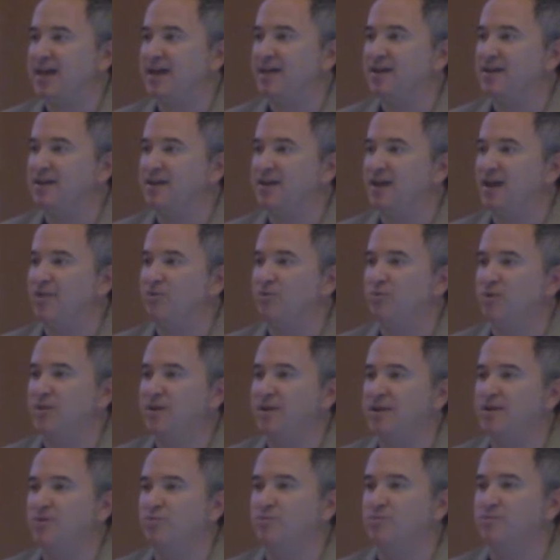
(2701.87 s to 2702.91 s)
and
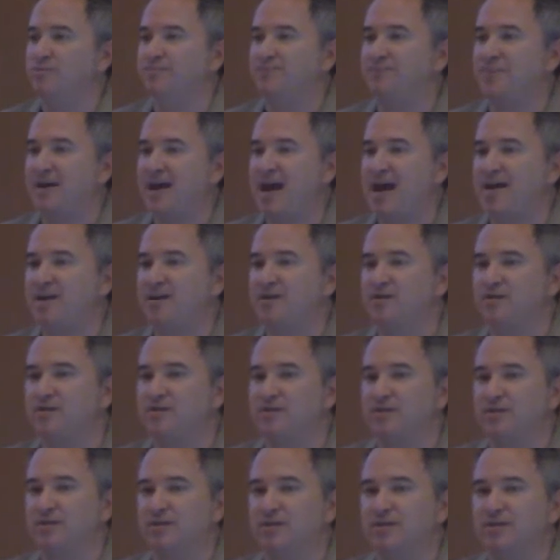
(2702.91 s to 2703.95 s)
really
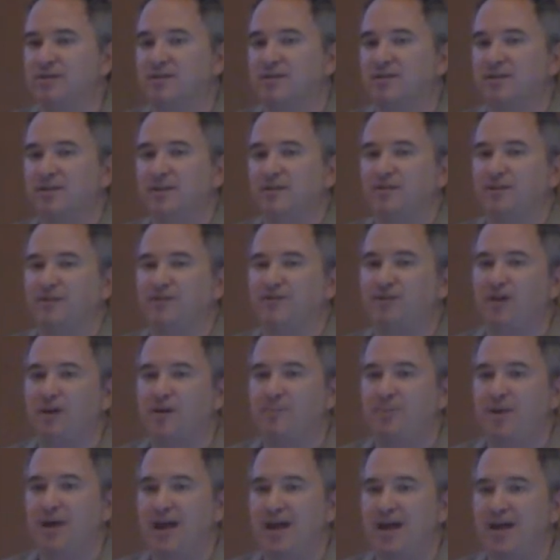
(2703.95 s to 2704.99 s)
pattern the
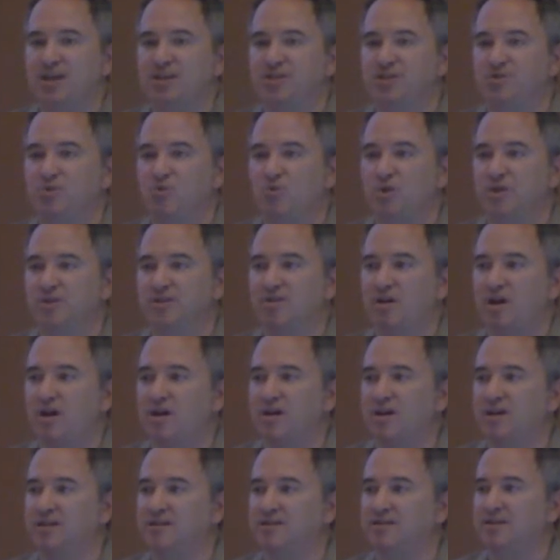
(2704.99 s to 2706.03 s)
front page and what's
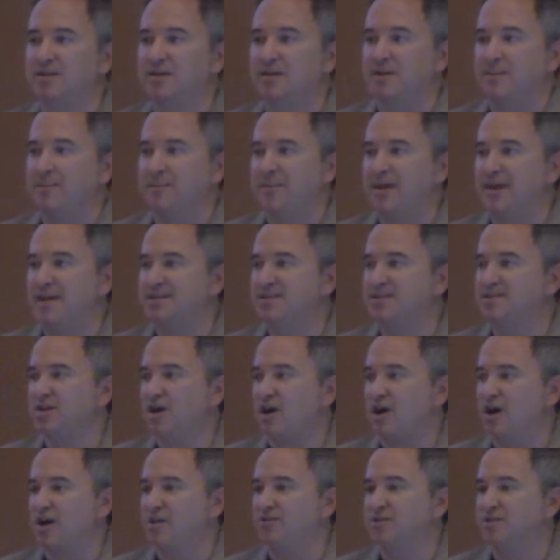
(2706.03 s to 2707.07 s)
on it based
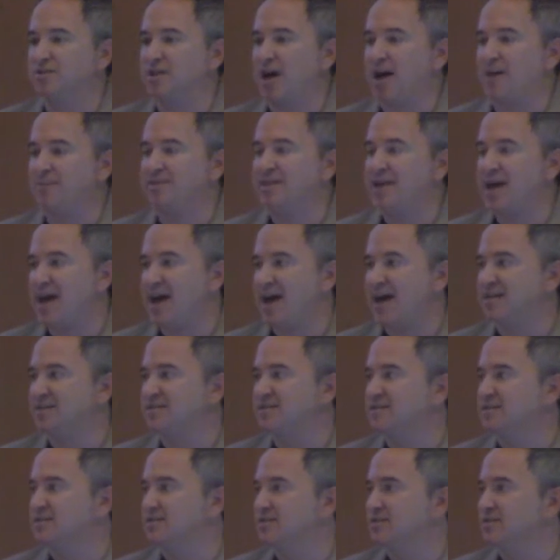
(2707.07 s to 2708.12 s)
on the top
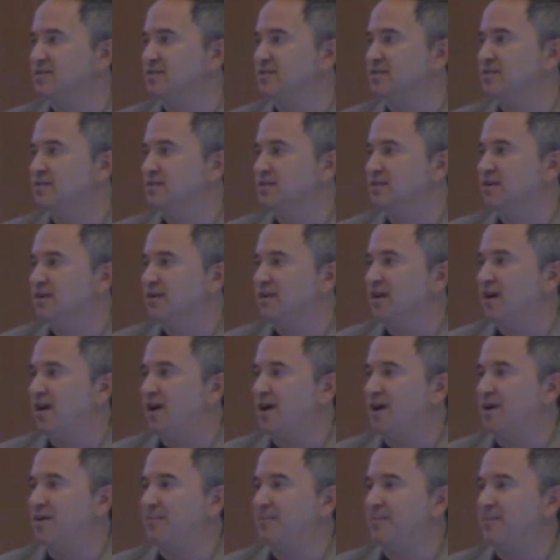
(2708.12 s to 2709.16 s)
tasks.
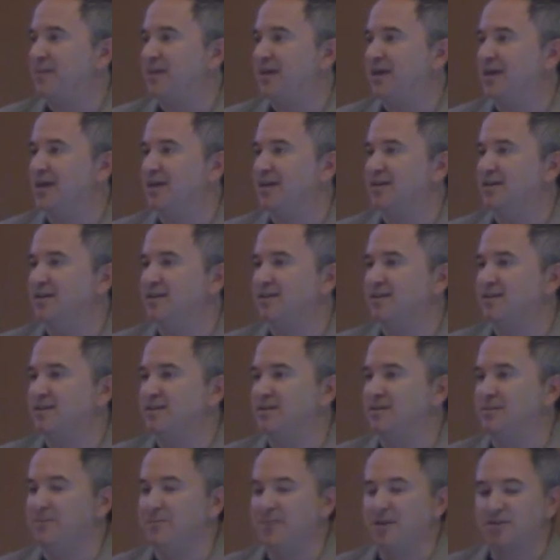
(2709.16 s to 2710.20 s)

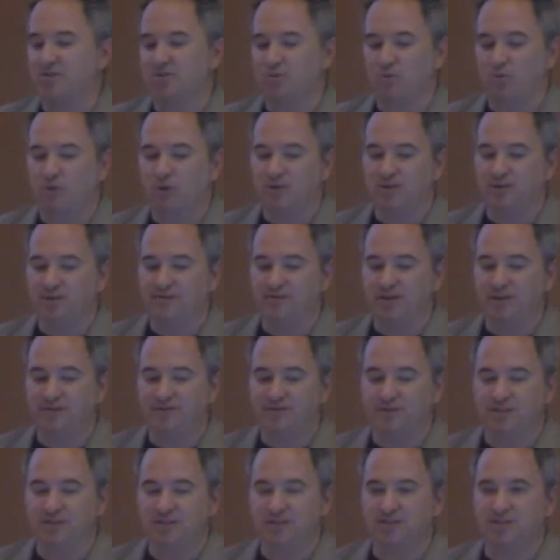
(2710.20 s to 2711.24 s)
And it makes a world of
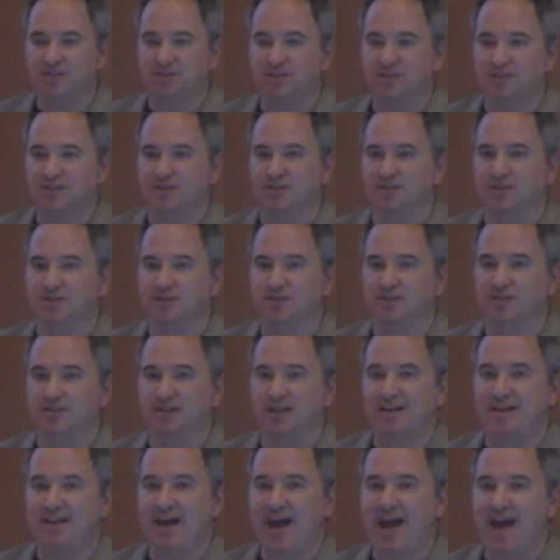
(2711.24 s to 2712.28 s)
difference
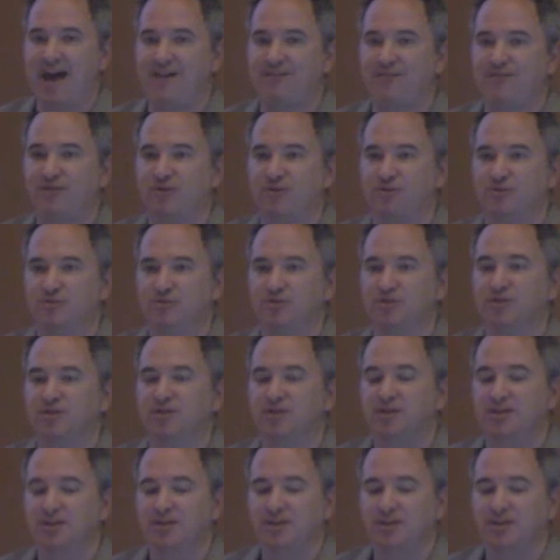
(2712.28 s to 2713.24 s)
to have those